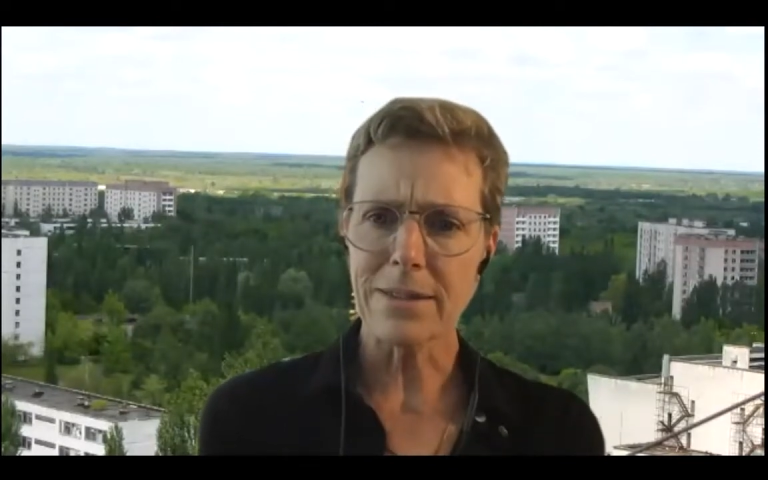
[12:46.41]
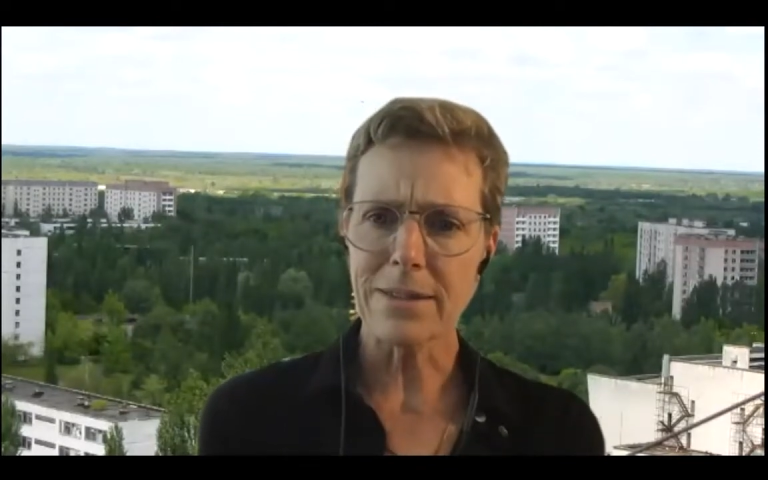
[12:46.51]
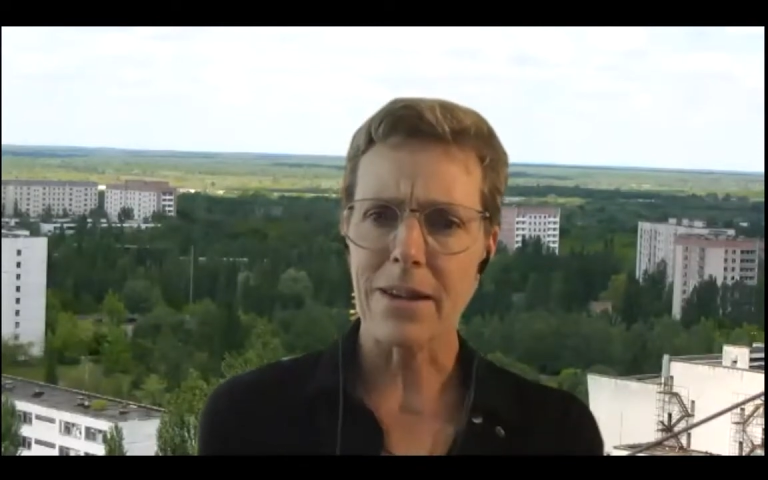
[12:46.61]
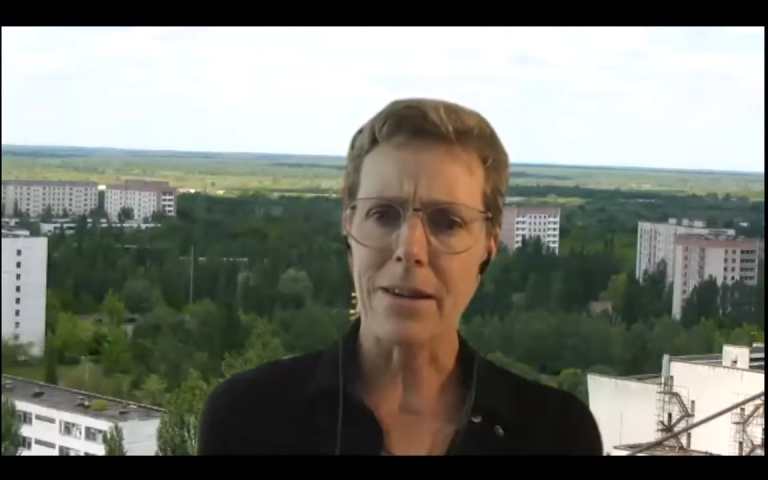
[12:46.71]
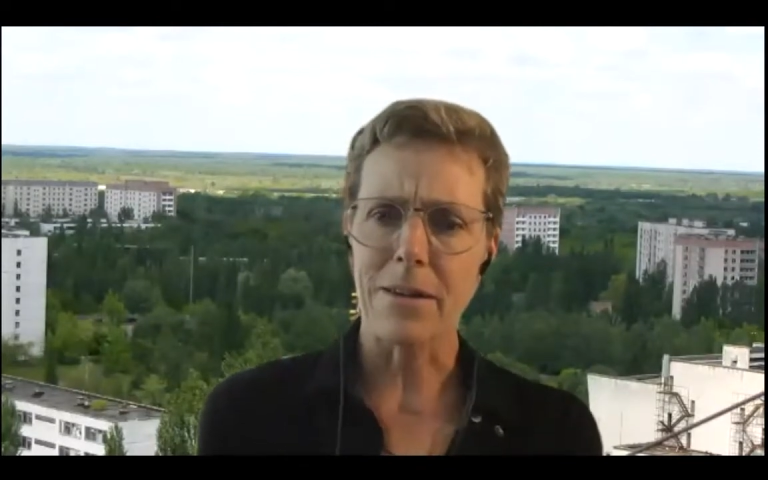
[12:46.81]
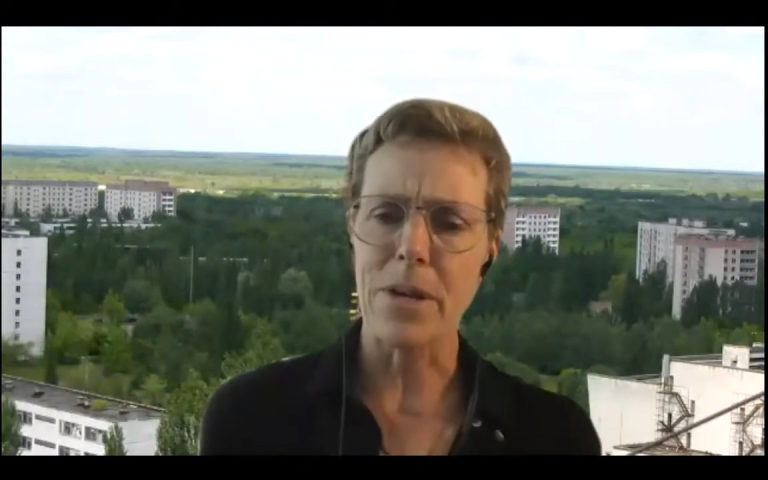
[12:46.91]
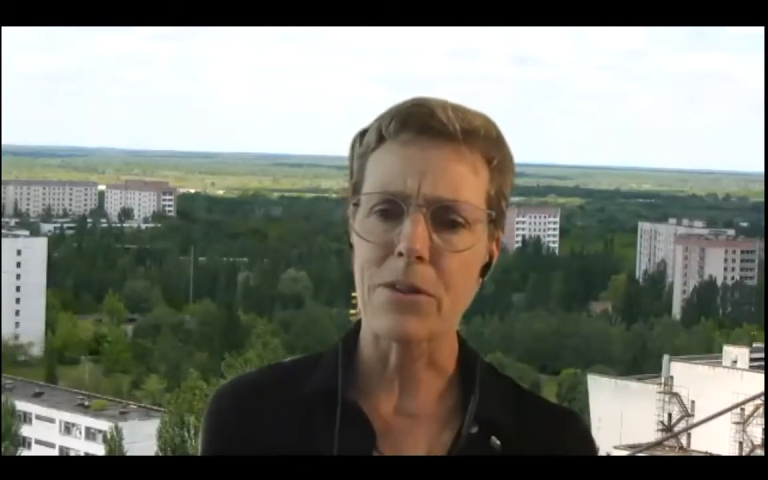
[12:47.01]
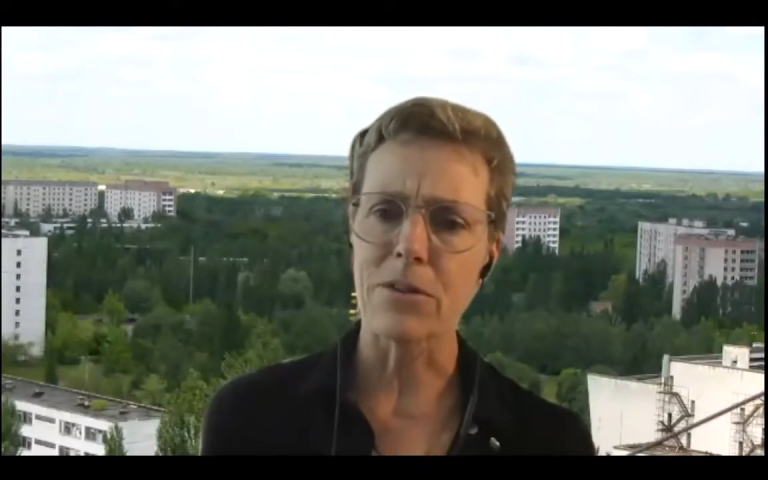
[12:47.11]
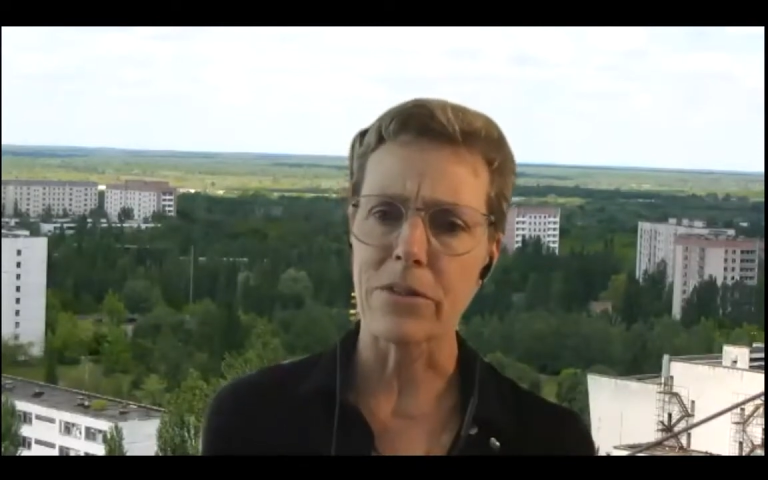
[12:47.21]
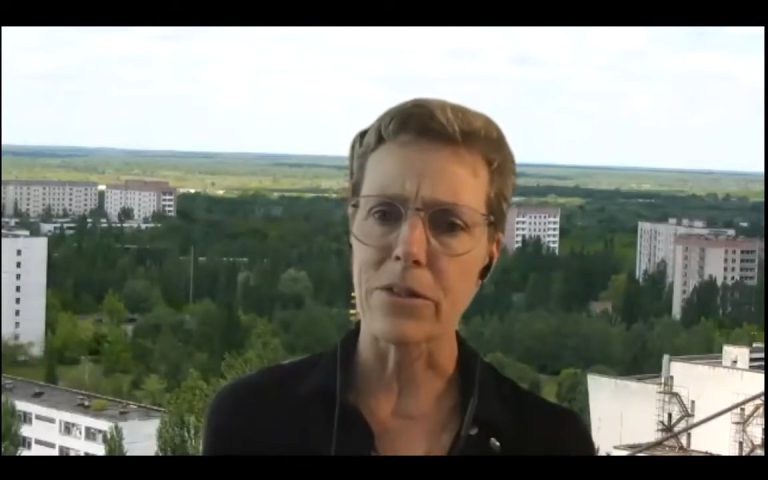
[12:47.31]
the
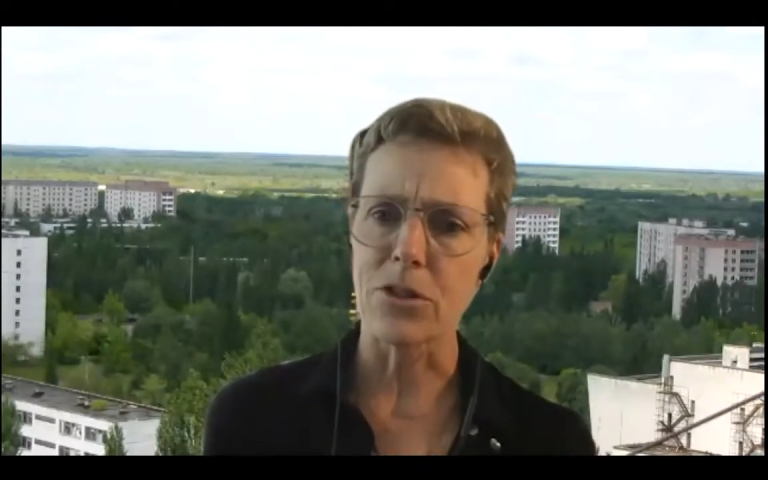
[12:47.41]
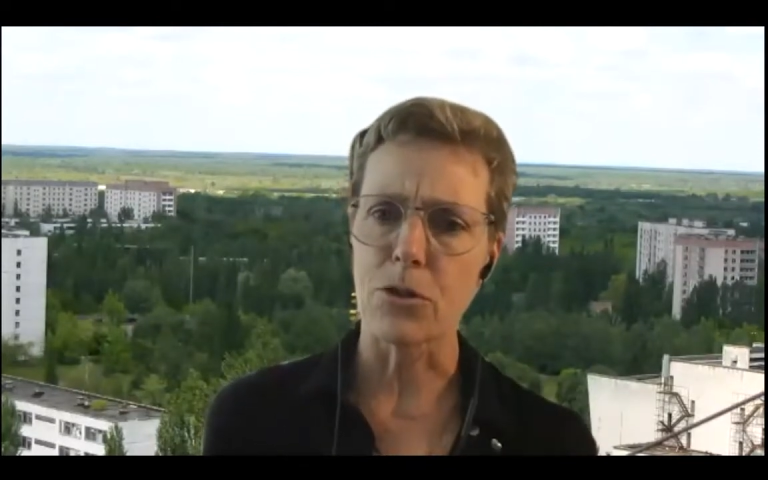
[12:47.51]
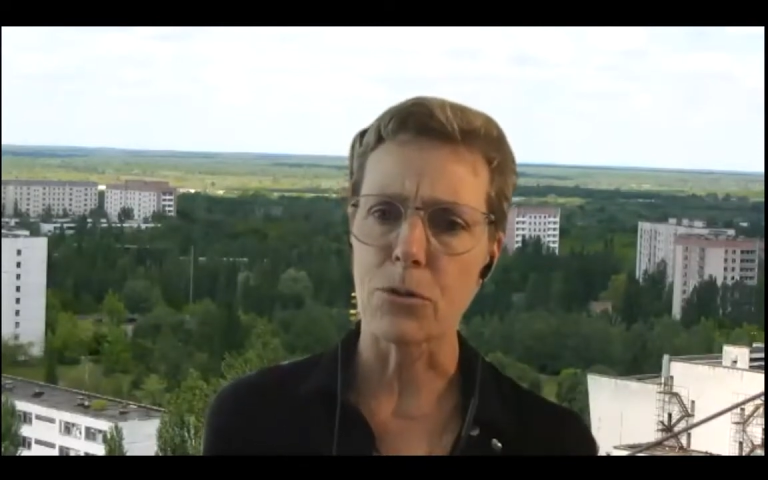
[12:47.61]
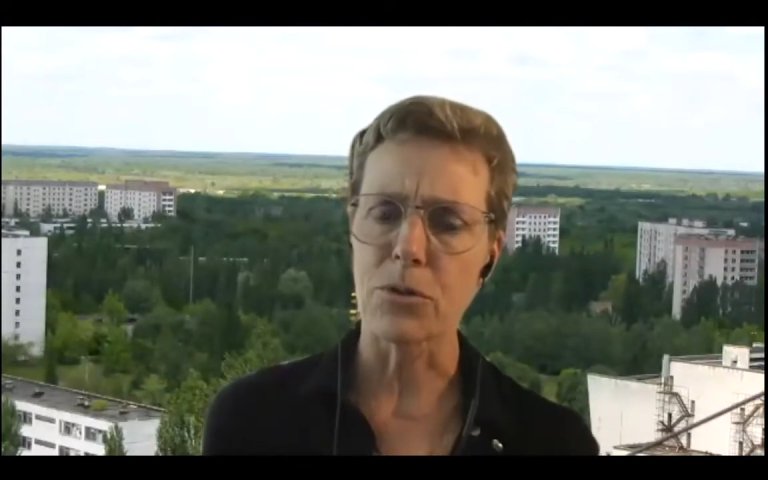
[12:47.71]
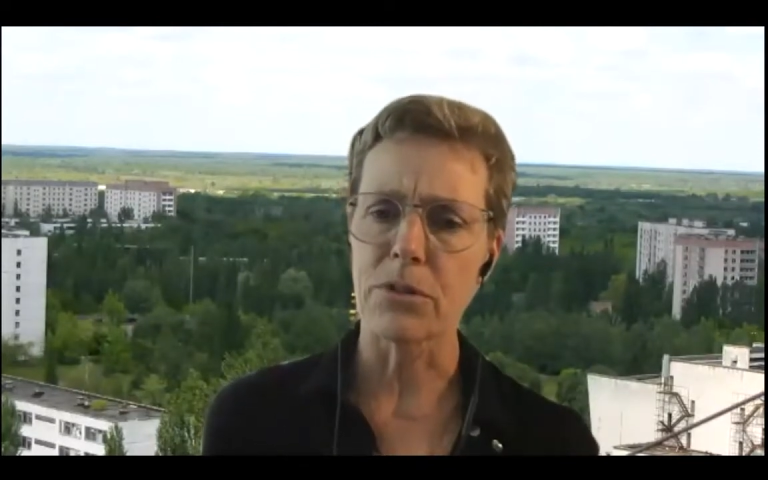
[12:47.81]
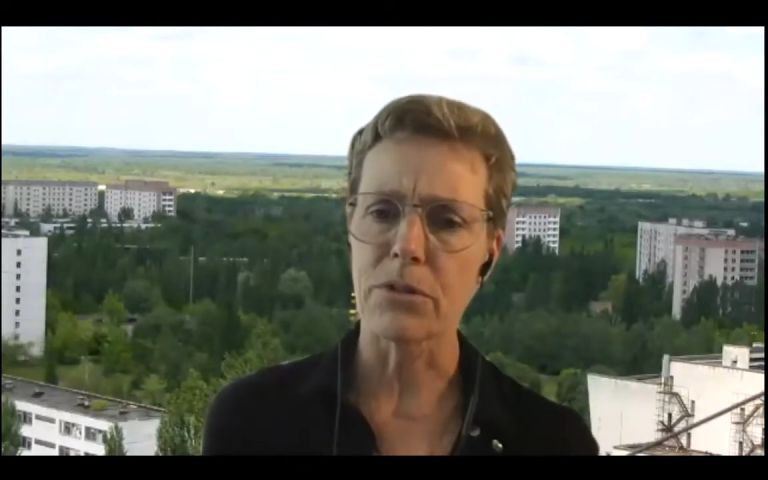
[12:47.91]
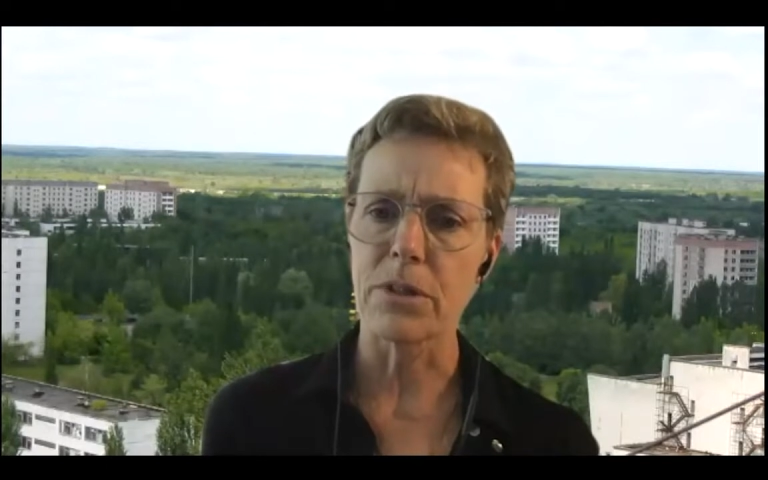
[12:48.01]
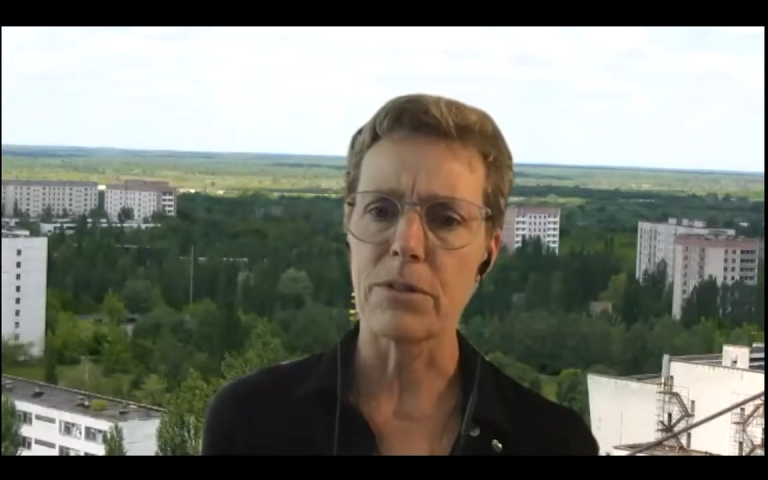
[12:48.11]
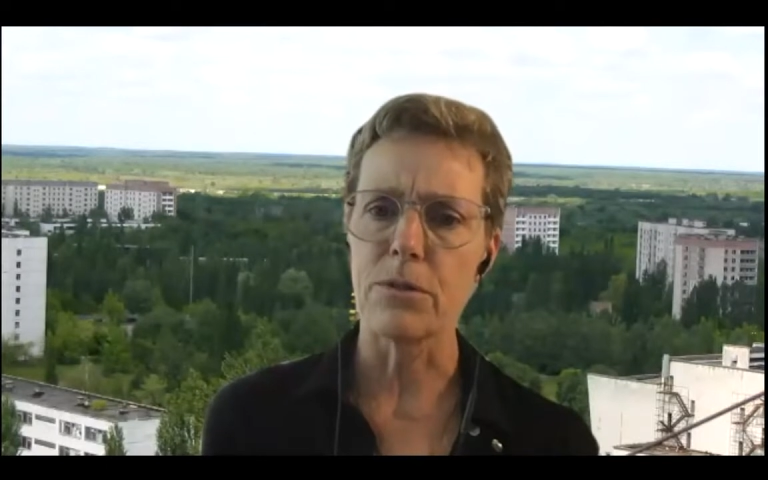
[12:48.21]
makers of the Chernobyl series